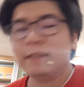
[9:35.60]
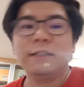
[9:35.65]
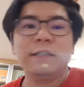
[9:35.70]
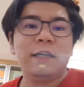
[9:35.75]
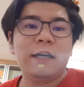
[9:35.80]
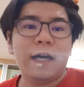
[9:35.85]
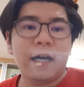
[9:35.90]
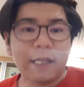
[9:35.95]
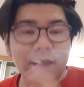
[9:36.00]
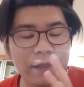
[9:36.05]

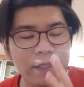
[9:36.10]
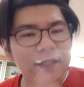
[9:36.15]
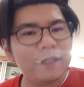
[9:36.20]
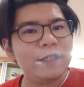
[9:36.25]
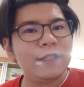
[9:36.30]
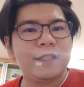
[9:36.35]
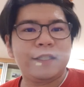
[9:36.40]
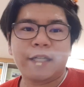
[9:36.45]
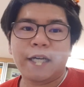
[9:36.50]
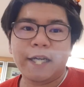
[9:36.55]

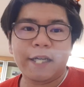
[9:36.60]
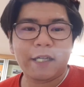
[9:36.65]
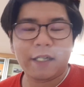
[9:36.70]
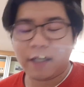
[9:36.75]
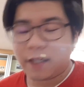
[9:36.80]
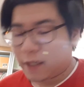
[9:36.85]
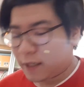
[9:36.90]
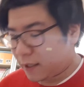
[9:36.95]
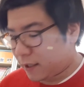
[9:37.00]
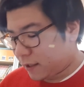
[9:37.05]
another
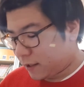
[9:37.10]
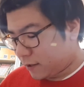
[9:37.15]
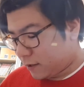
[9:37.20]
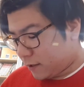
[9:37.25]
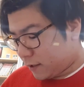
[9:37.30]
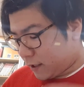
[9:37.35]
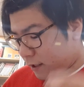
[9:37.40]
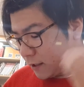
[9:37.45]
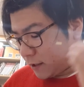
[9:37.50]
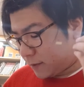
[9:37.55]
tiger
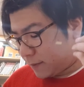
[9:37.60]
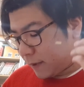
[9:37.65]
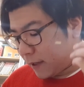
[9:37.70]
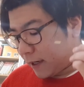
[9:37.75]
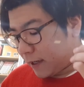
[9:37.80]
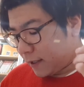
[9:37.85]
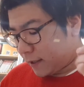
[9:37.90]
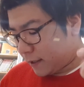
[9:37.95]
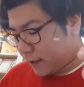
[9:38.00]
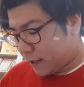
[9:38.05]

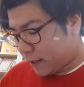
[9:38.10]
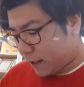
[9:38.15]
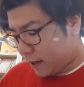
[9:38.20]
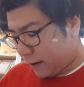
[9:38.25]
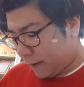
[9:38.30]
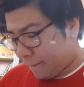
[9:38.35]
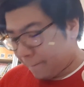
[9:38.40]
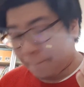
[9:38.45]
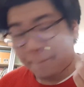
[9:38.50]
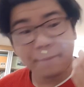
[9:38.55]
inspired
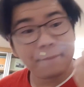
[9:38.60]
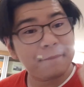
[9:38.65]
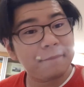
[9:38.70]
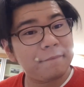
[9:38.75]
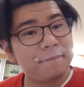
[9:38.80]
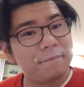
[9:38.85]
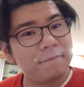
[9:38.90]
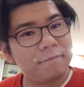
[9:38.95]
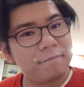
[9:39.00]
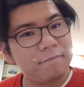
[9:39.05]

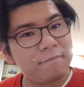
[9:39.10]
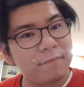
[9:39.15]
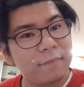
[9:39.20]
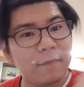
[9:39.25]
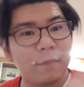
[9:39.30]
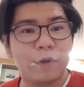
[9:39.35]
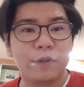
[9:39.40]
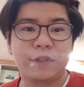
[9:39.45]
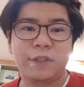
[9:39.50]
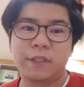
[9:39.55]

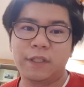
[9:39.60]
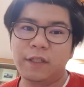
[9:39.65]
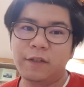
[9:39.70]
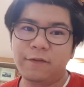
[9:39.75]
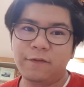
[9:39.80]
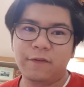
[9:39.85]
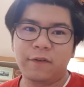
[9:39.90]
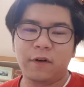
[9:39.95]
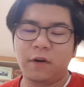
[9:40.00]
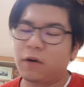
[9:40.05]

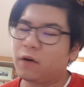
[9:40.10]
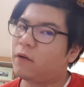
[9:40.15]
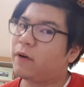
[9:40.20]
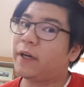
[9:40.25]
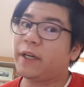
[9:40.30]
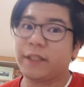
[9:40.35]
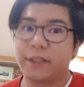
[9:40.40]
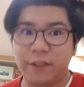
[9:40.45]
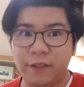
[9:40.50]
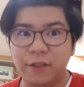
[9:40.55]
motif
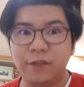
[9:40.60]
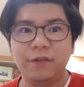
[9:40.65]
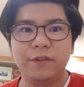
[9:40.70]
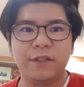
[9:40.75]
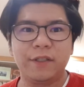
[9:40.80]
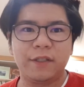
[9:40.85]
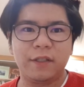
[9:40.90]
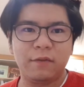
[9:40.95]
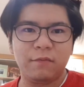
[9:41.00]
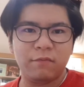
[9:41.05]
or
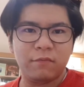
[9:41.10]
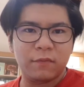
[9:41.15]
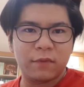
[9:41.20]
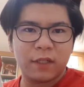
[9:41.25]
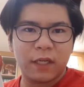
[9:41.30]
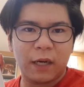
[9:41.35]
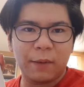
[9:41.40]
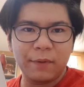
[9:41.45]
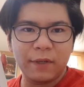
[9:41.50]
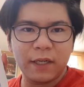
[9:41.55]
suit,
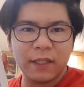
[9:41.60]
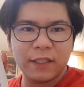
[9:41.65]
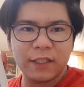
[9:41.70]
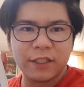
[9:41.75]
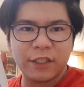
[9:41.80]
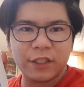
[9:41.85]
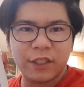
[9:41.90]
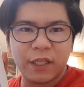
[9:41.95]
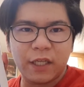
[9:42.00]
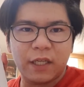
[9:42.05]
Kamen Rider
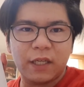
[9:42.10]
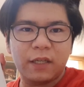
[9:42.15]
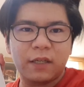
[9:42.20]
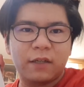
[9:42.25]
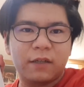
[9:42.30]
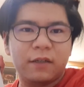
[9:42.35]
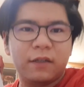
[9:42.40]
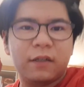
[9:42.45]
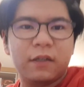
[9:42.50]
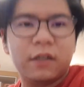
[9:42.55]
Nishiki.
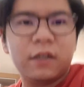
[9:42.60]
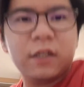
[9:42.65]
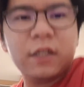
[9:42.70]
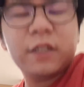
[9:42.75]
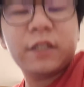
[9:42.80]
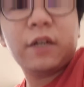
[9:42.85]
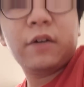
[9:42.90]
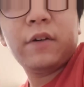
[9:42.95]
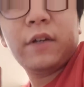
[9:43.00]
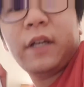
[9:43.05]

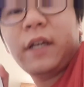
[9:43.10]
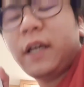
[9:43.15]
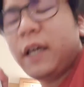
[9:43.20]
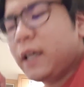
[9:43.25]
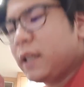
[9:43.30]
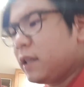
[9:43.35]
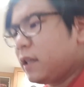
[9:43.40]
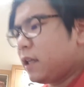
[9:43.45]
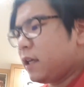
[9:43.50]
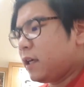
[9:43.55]
So
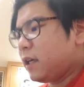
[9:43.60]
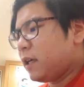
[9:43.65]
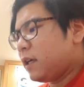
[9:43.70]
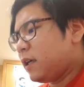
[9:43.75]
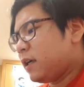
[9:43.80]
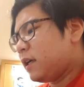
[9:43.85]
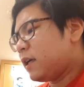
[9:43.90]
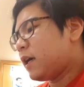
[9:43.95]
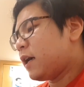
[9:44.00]
in the